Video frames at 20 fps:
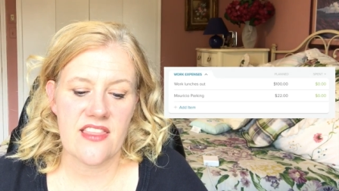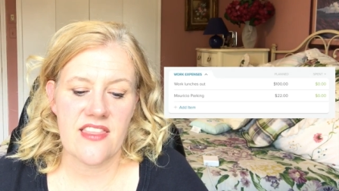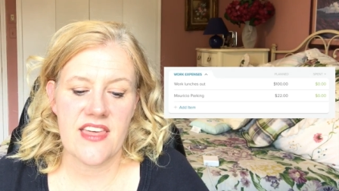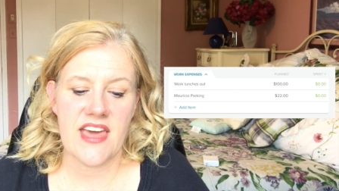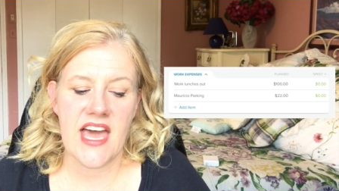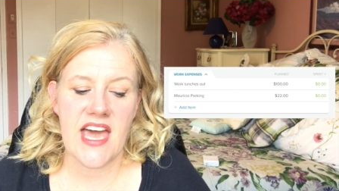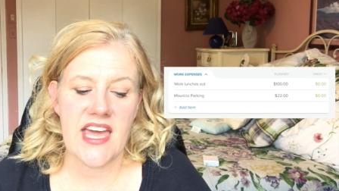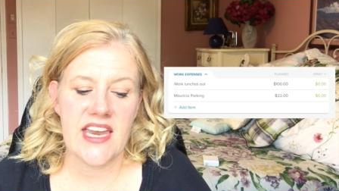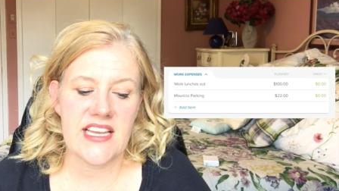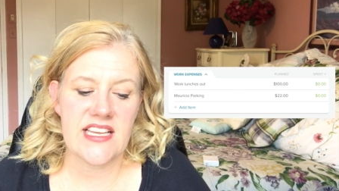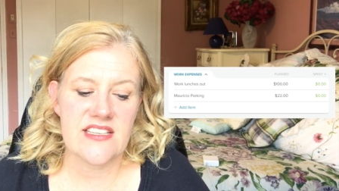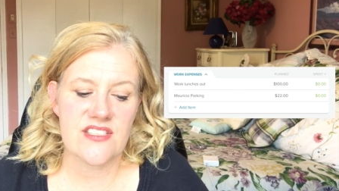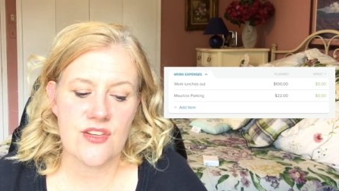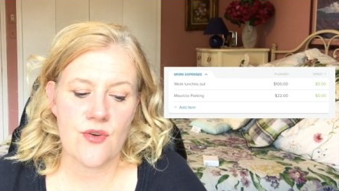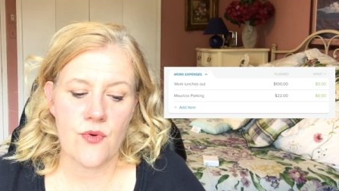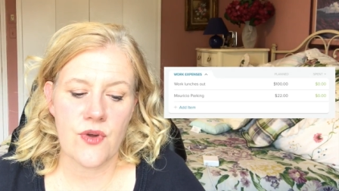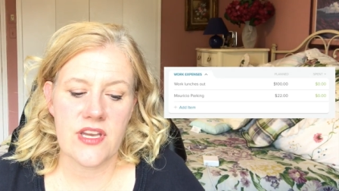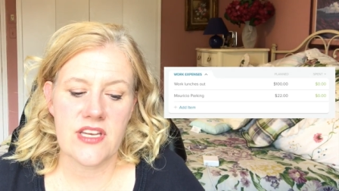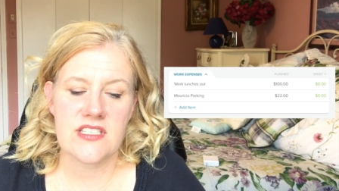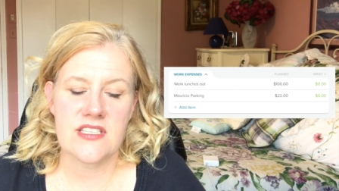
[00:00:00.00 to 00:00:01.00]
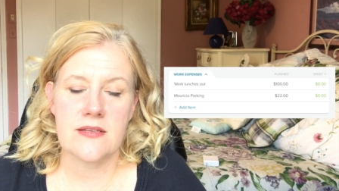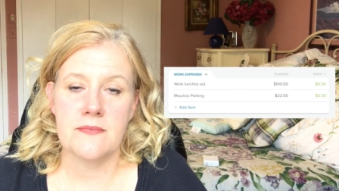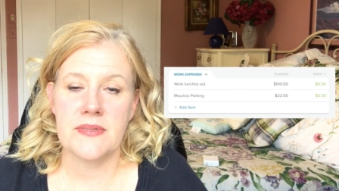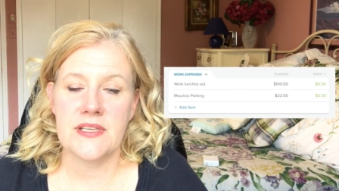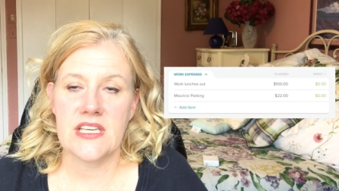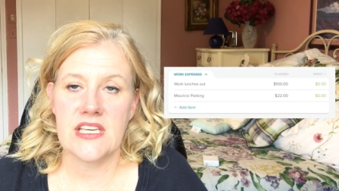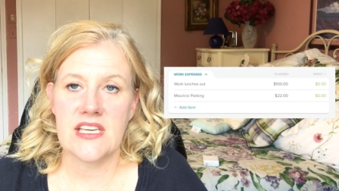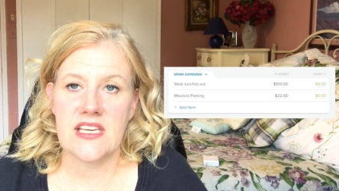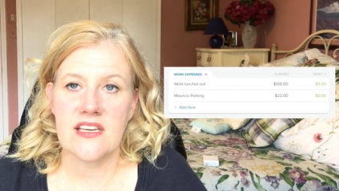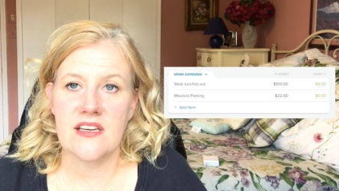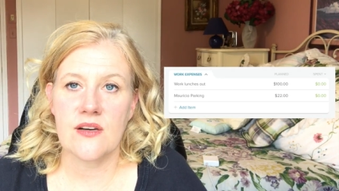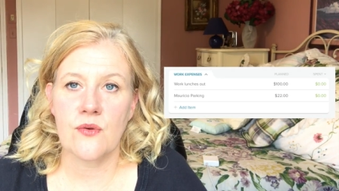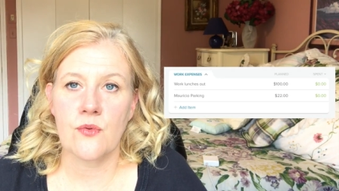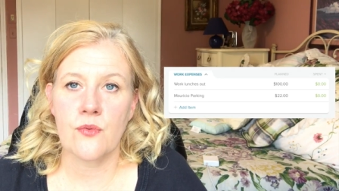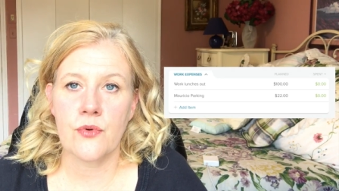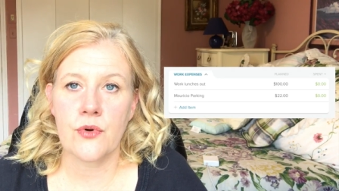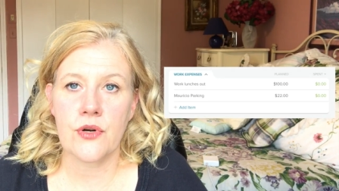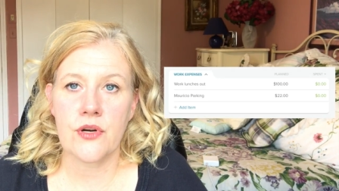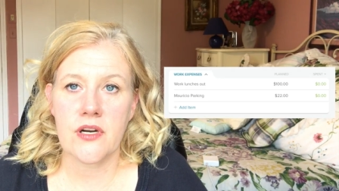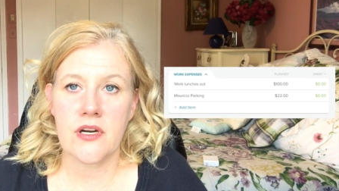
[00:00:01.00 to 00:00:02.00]
that is going to be
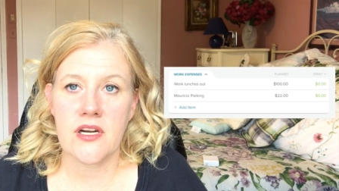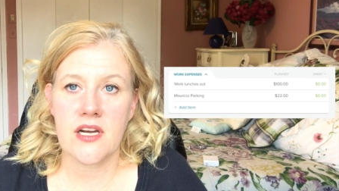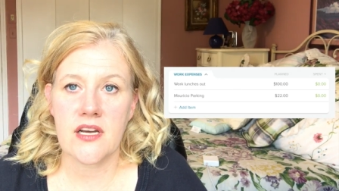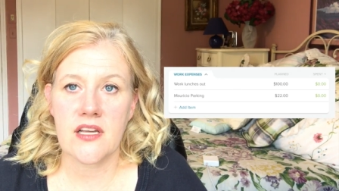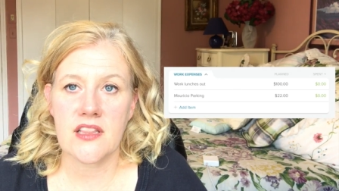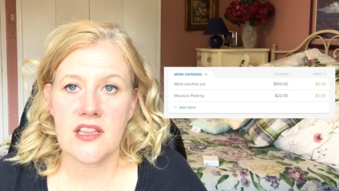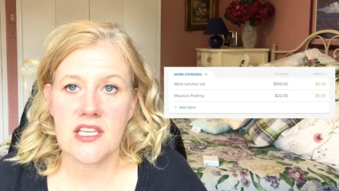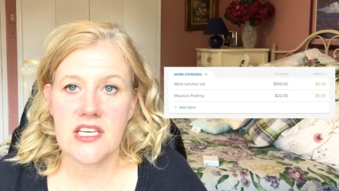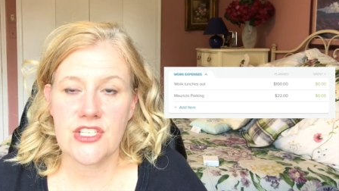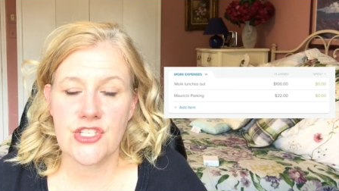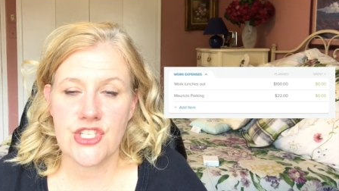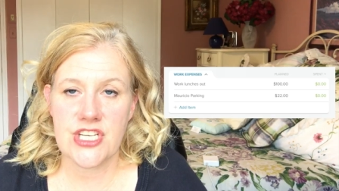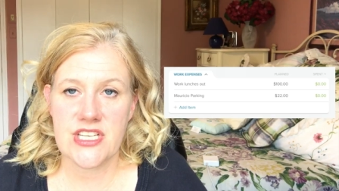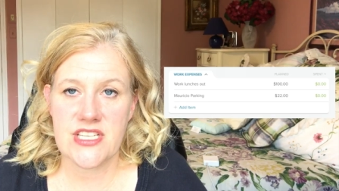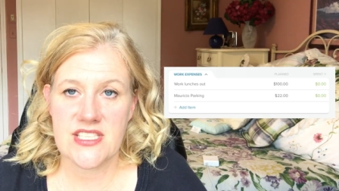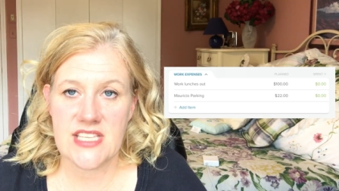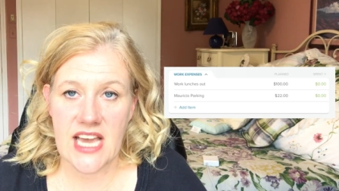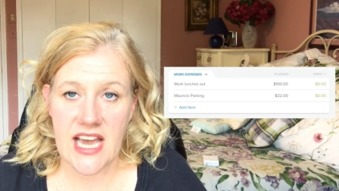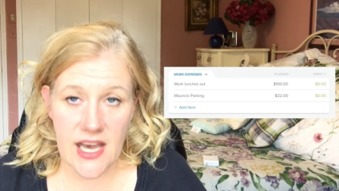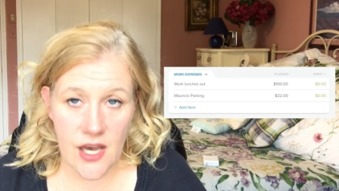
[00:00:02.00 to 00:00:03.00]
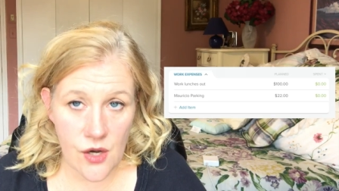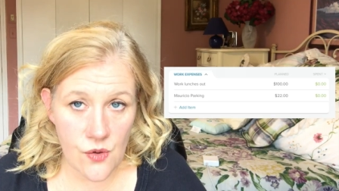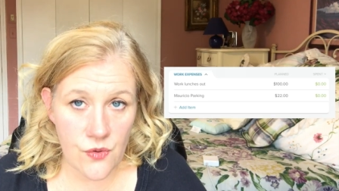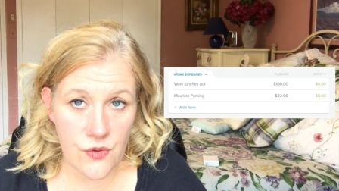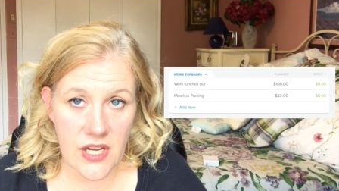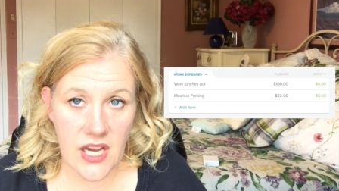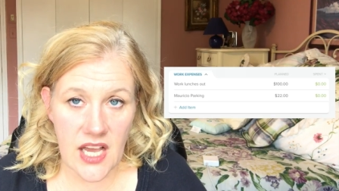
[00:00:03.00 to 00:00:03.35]
work lunches out.